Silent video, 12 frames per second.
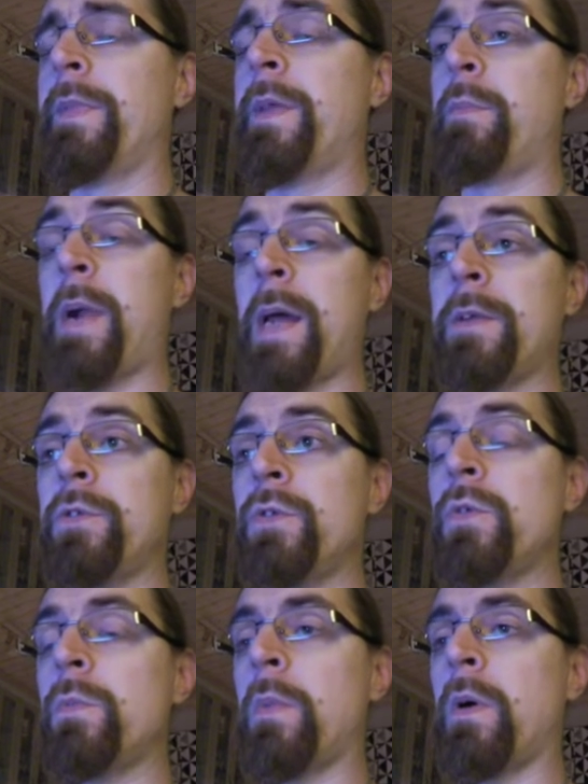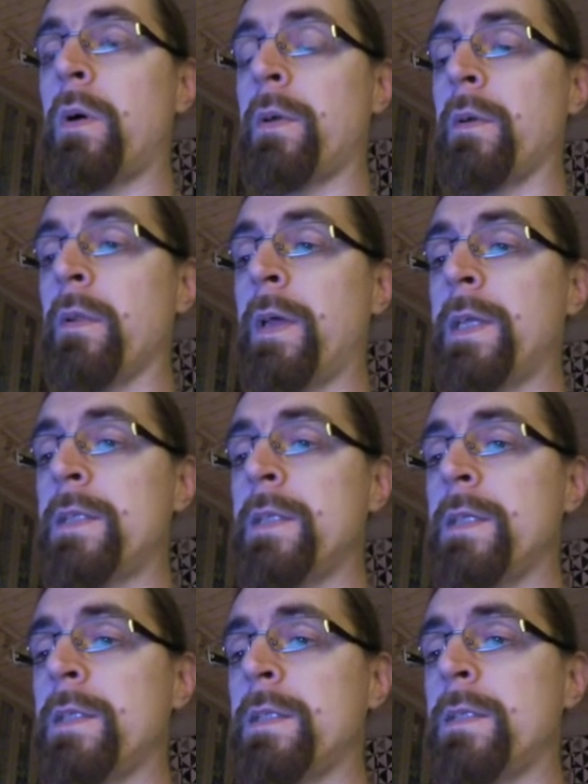brand new model that
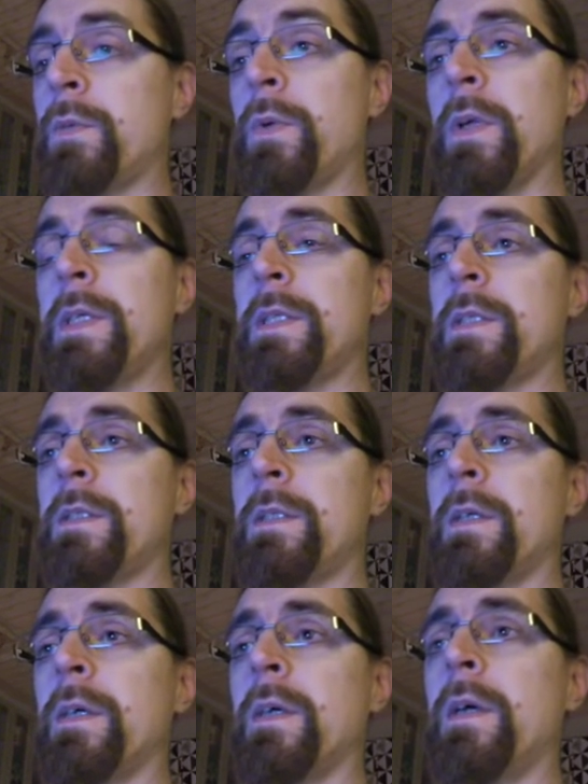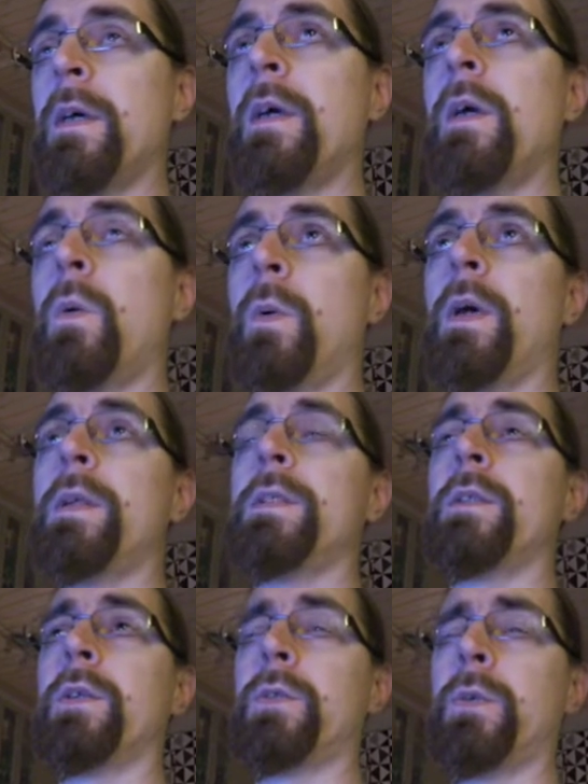is released. It's
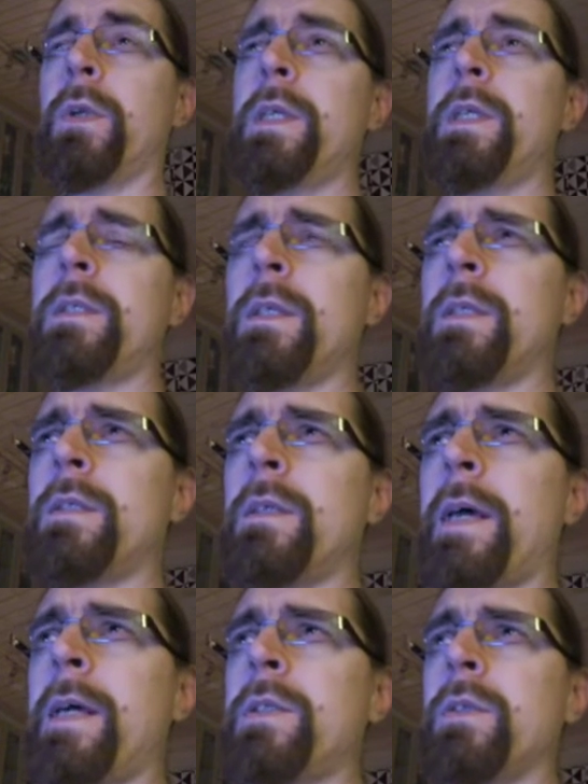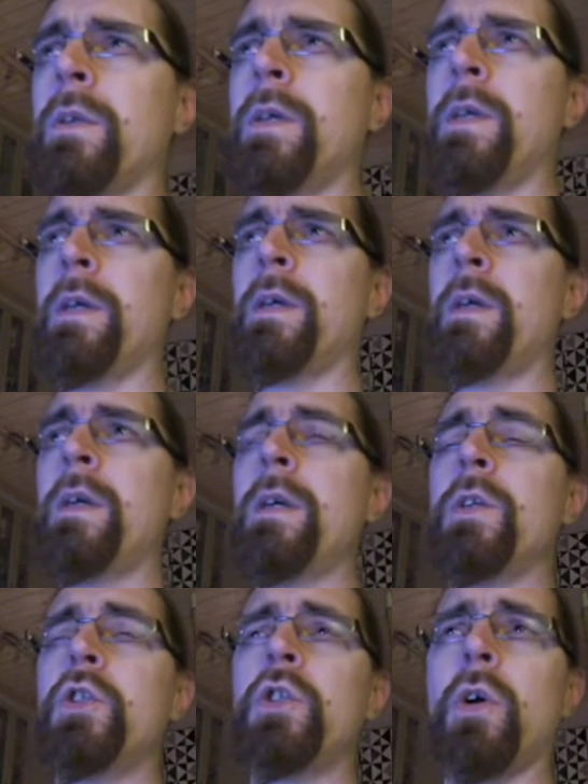not released, it's actually
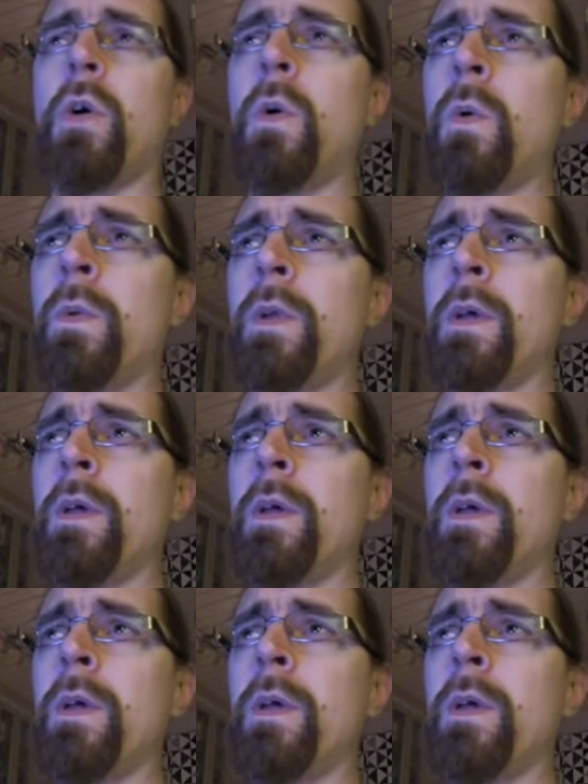shown